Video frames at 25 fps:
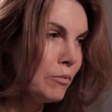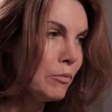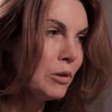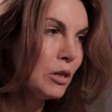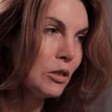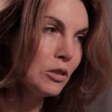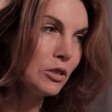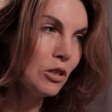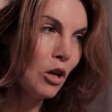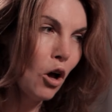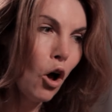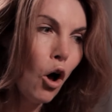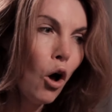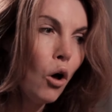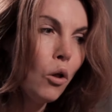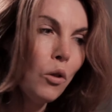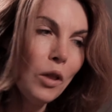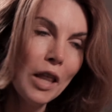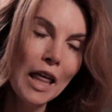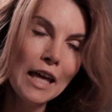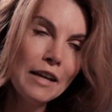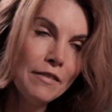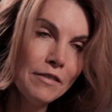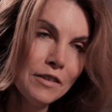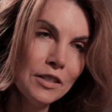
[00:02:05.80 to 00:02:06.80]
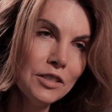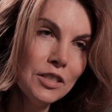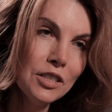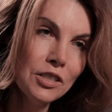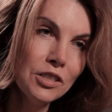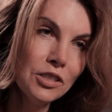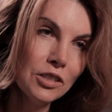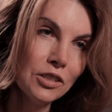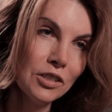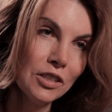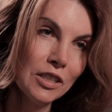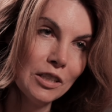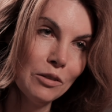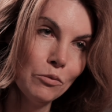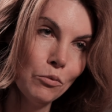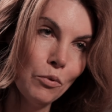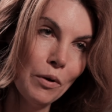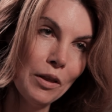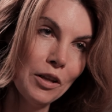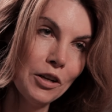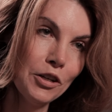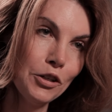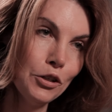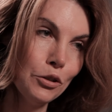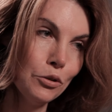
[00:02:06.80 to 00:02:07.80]
because all life is a journey,
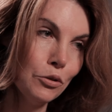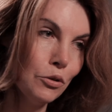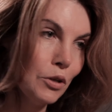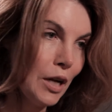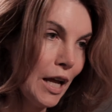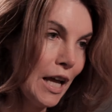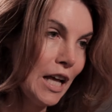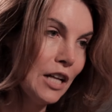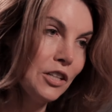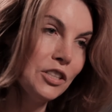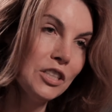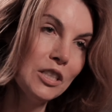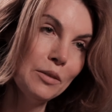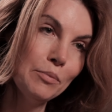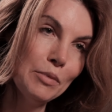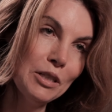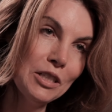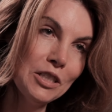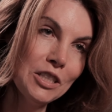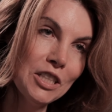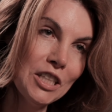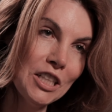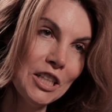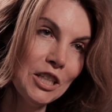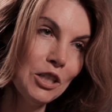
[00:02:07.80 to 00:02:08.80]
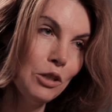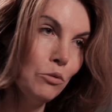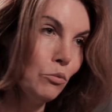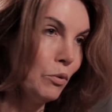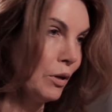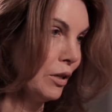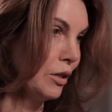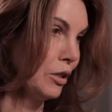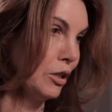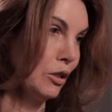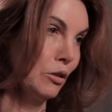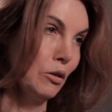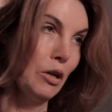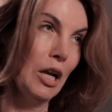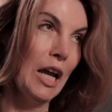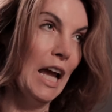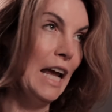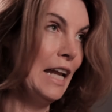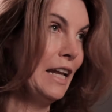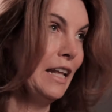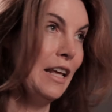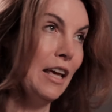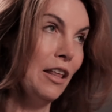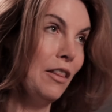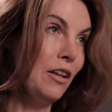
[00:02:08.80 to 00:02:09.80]
whether you're LGBT, whether you're
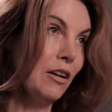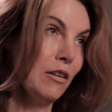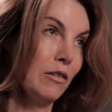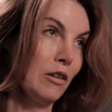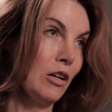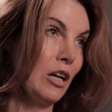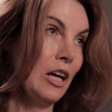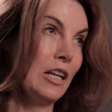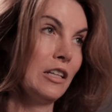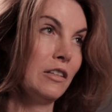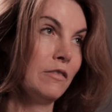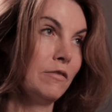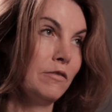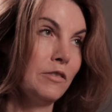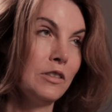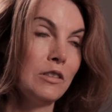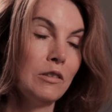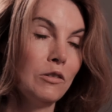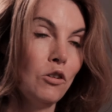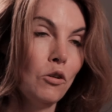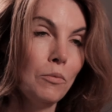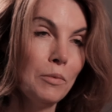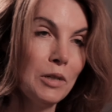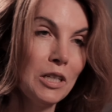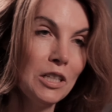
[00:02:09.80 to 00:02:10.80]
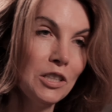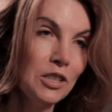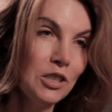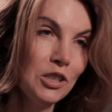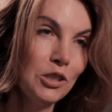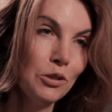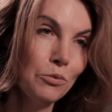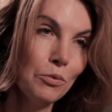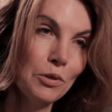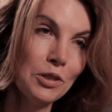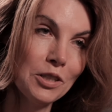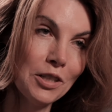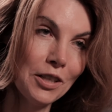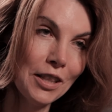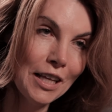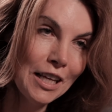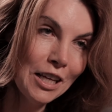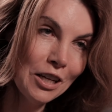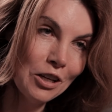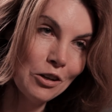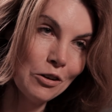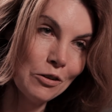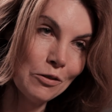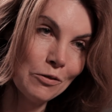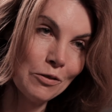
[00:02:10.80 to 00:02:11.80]
any other kind of denomination you want to
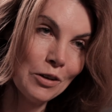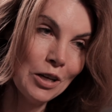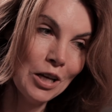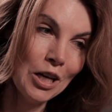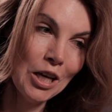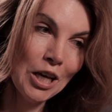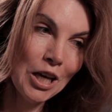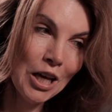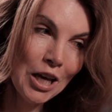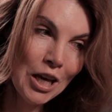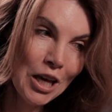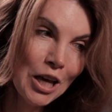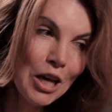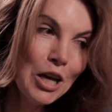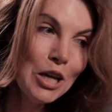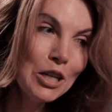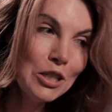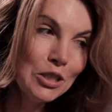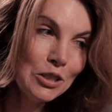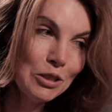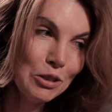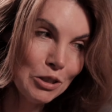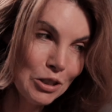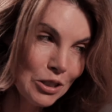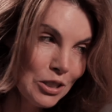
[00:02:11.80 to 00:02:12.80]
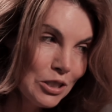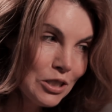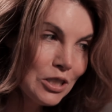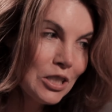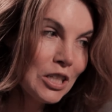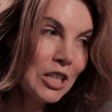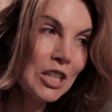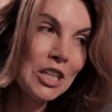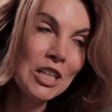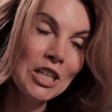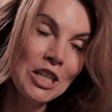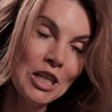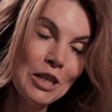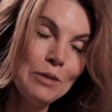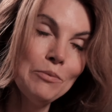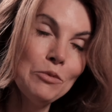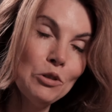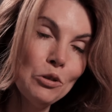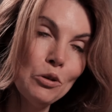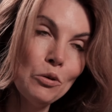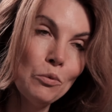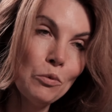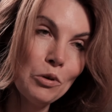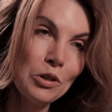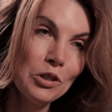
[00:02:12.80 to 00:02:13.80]
think of just keep
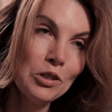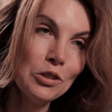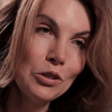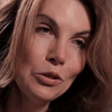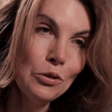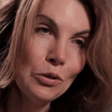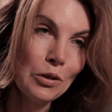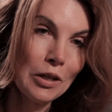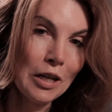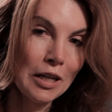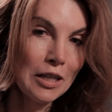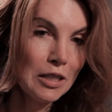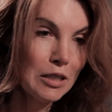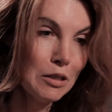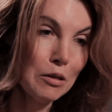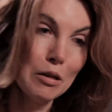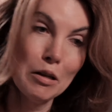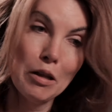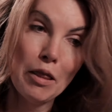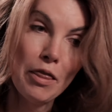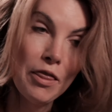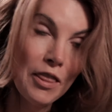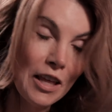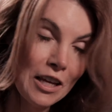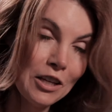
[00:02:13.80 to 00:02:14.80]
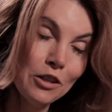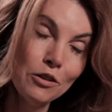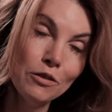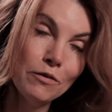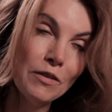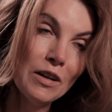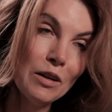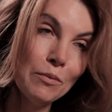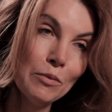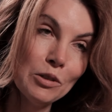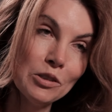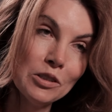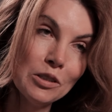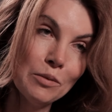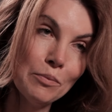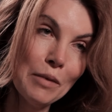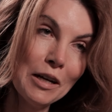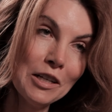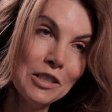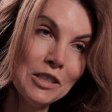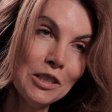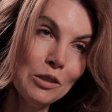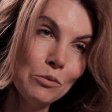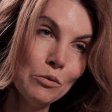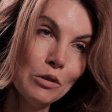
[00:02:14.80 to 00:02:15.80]
doing what you're doing. And thank you very much to
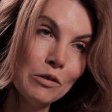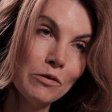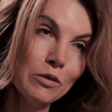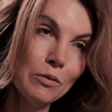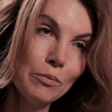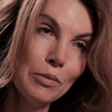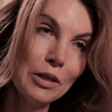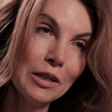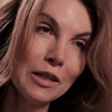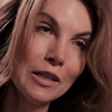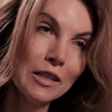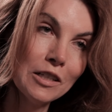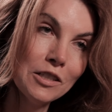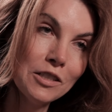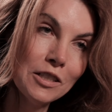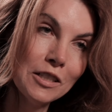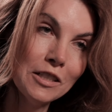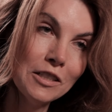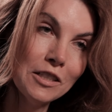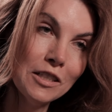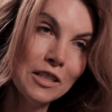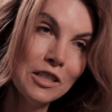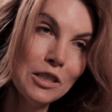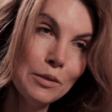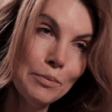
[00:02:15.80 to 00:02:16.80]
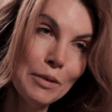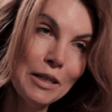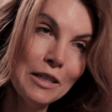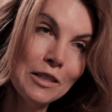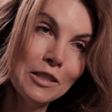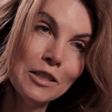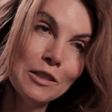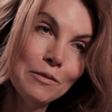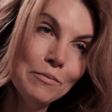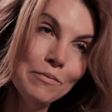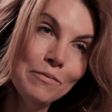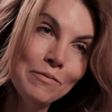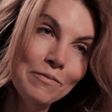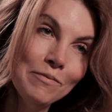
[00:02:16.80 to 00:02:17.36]
MyGWork for bringing us into this space.